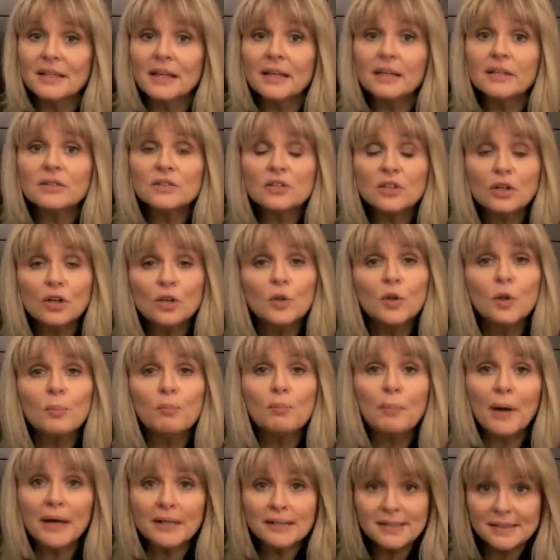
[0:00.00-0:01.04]
and it's called the
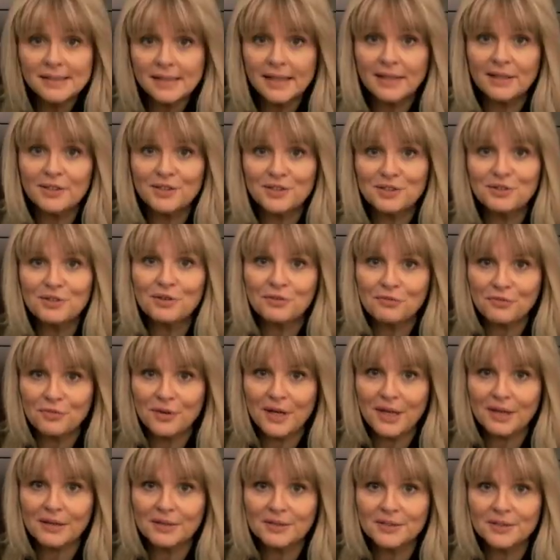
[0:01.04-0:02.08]
bystander
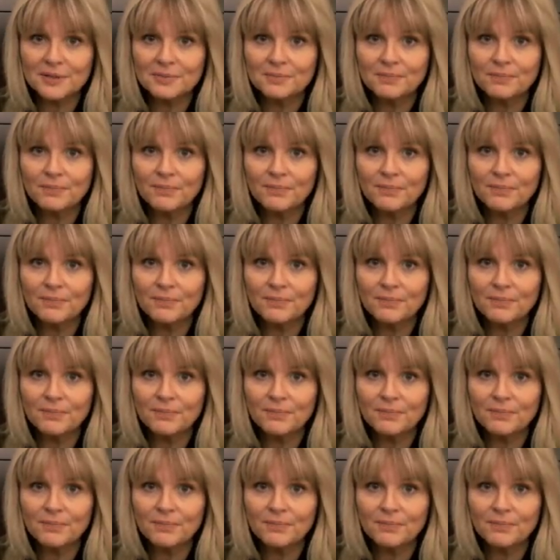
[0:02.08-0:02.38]
effect.